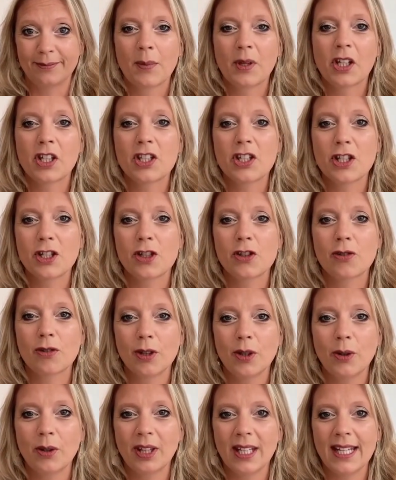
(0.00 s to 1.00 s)
Because the
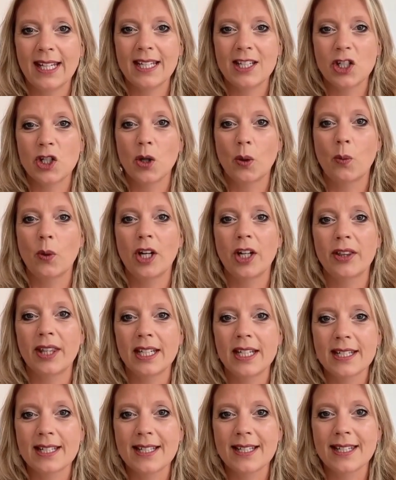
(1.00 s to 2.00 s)
truth is, your
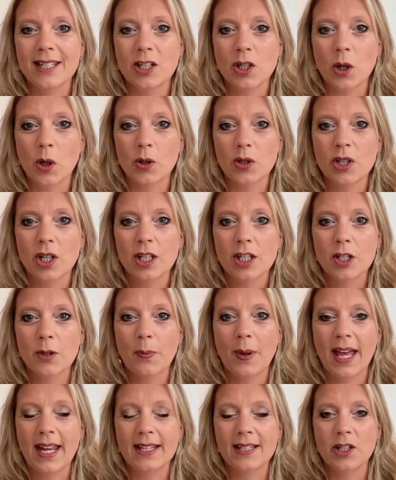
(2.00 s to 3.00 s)
worthiness does not
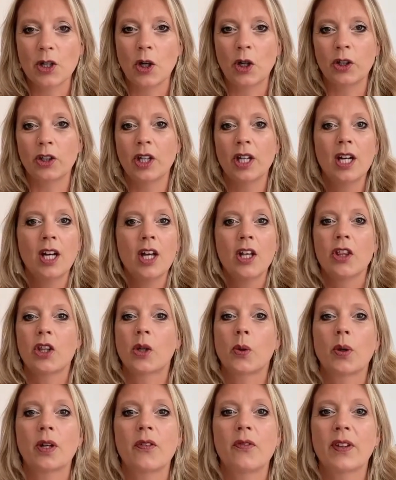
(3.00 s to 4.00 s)
depend on the
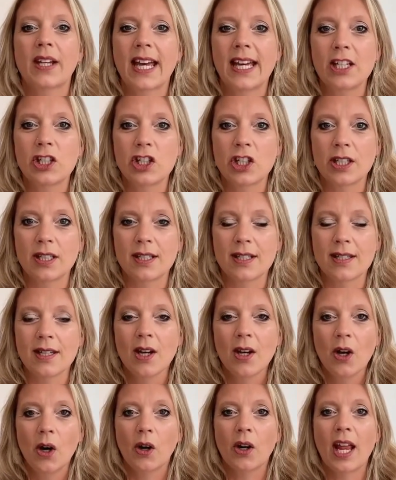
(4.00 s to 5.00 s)
qualifications,
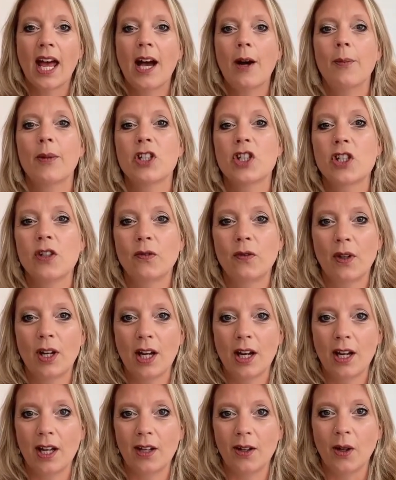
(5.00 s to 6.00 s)
on how much you've
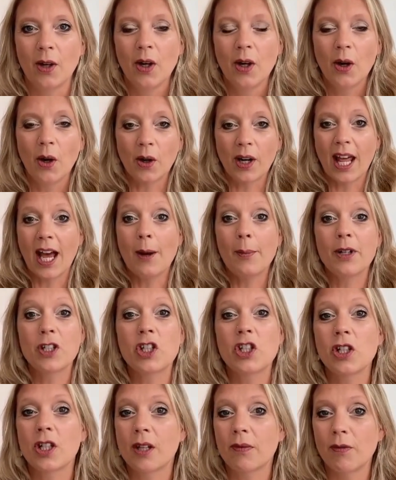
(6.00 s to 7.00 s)
learned, on how
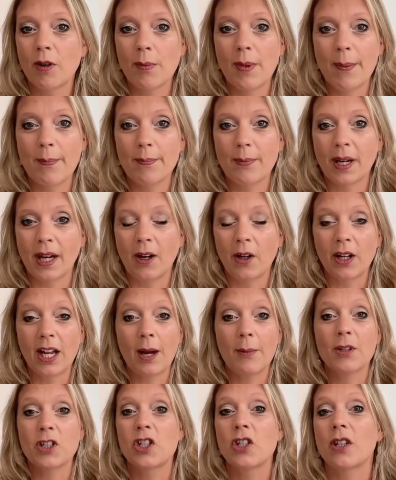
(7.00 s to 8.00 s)
much you can remember, on
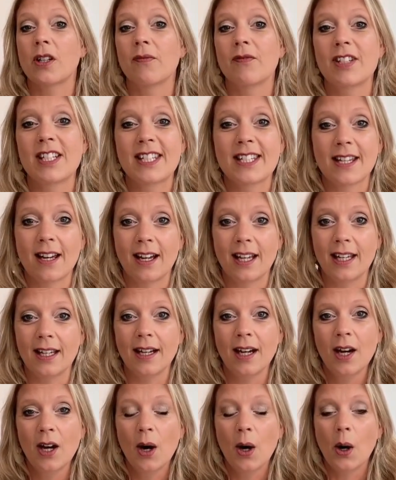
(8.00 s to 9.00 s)
how much you can recite,
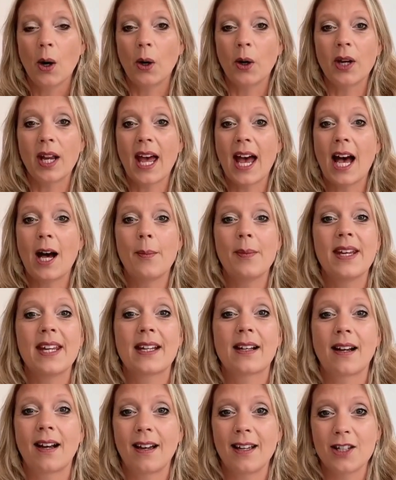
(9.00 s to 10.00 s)
on how many
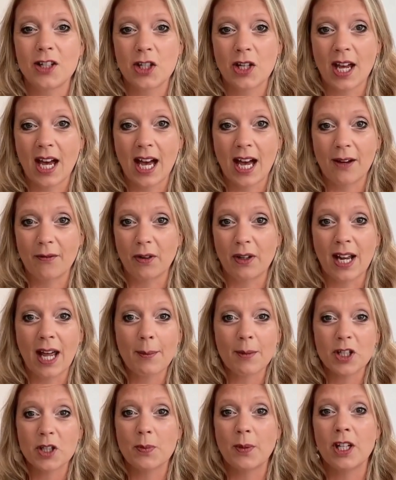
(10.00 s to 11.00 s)
clients you have, on how
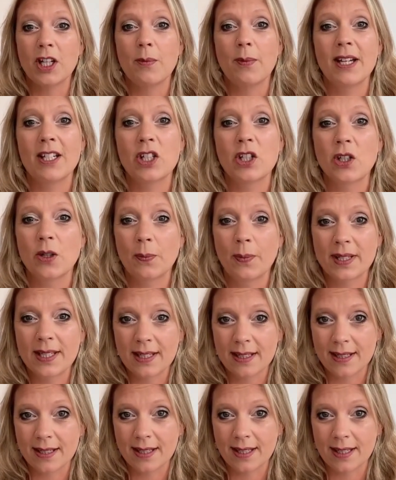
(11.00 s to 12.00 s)
much money you made in your
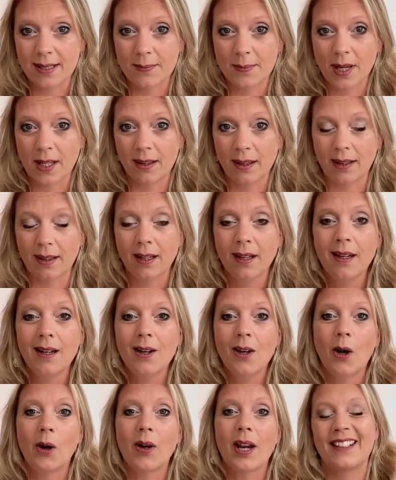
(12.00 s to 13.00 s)
business this month,
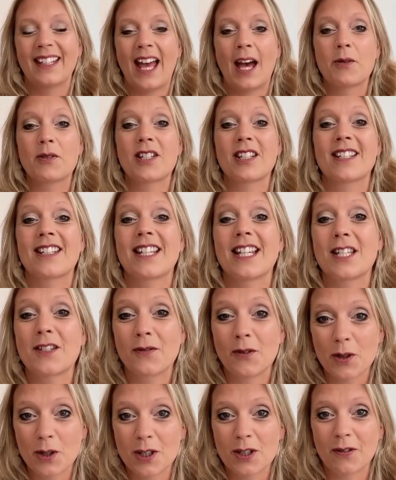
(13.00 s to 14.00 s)
on how
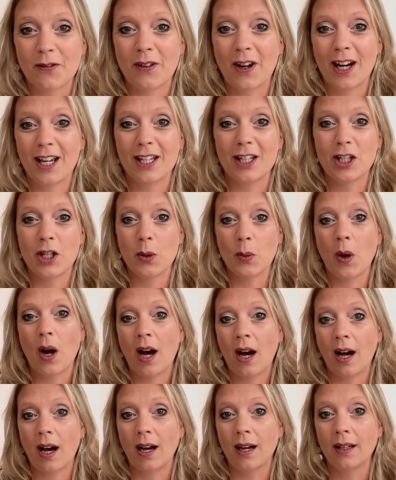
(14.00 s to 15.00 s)
successful you define you
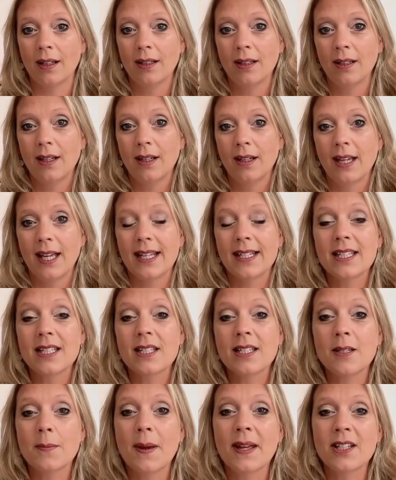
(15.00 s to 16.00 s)
are. It
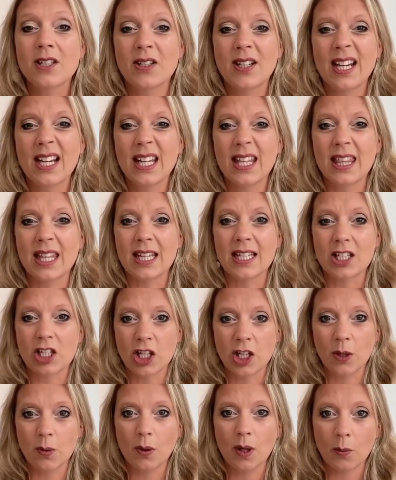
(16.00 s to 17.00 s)
doesn't depend on any of this.
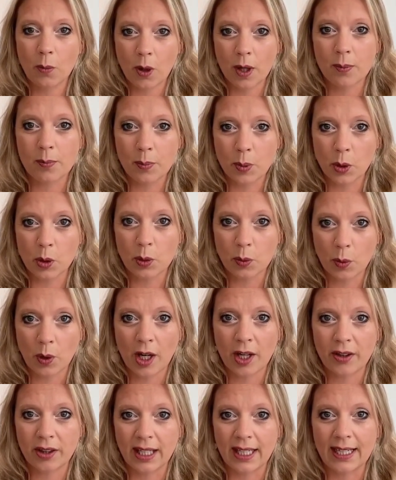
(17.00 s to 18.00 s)
You were born
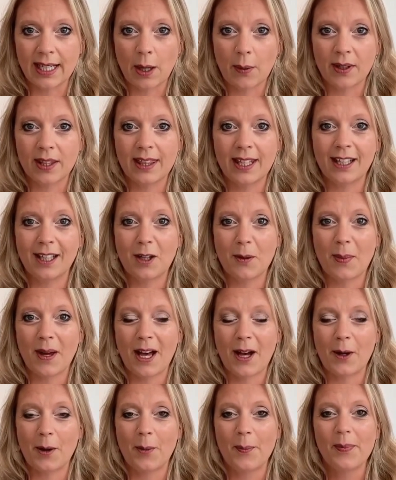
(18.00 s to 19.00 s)
worthy. Now I think
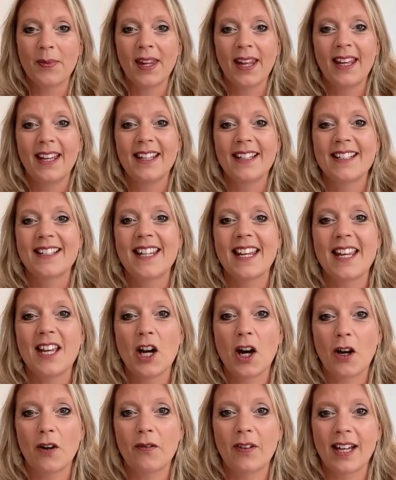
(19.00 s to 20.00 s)
about T.
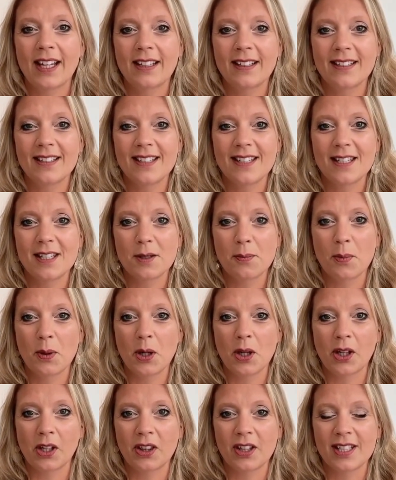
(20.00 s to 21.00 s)
Harv Eker's
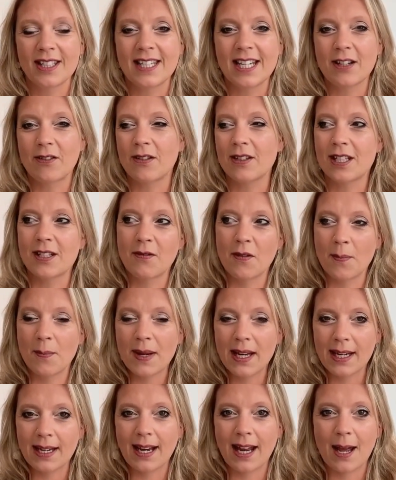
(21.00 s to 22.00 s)
book, The Secrets of a
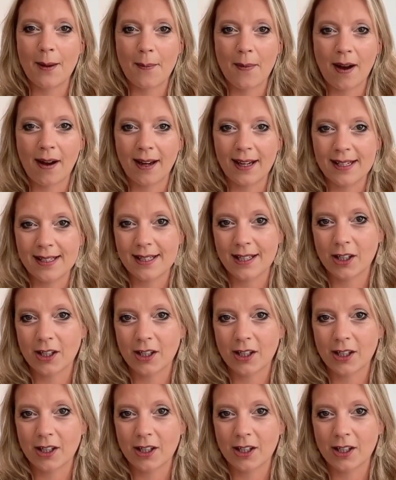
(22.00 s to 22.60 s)
Millionaire Mind.